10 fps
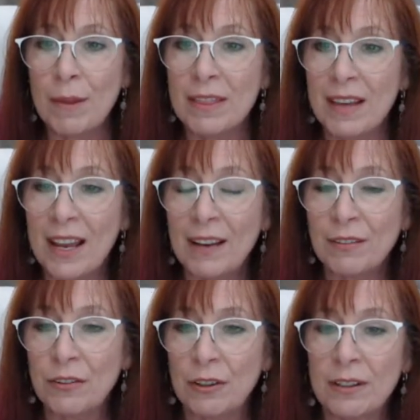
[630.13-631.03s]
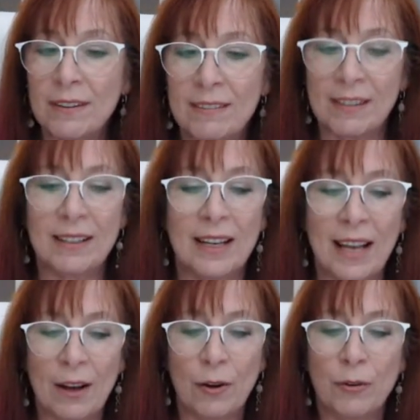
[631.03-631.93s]
they have started
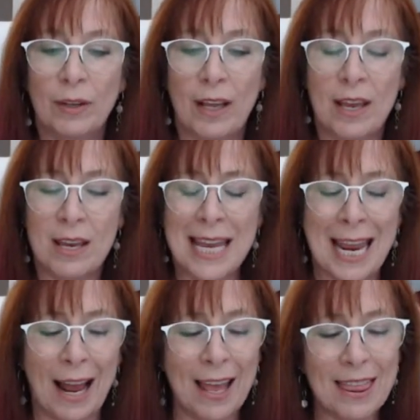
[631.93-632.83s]
sending out I